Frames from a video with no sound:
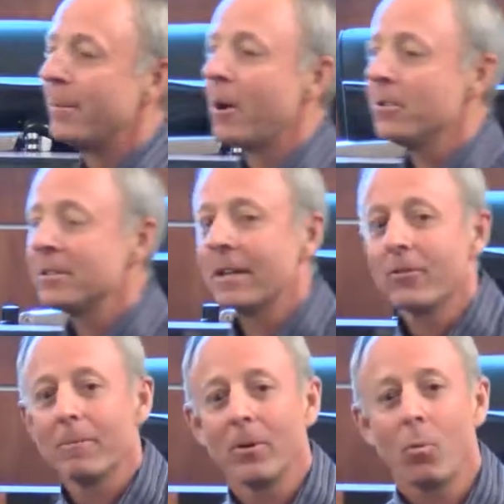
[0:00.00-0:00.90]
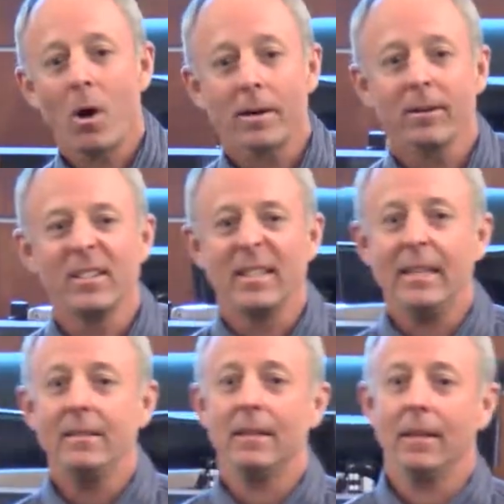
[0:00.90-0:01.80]
and arsenic from the water is
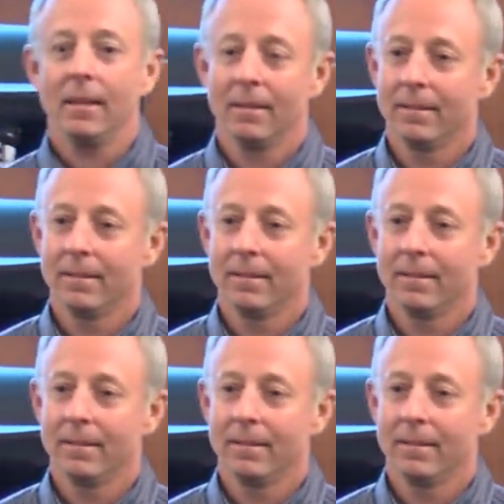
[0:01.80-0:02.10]
easy.